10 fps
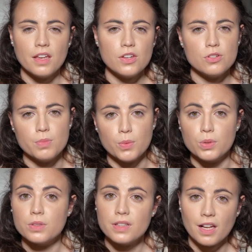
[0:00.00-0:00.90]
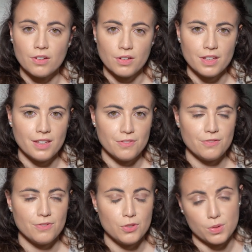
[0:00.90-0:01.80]
they should be able to tell you
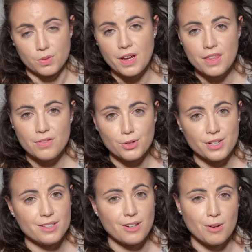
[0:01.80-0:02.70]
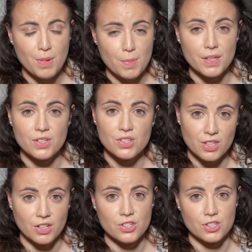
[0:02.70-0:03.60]
if you are ready for it or maybe not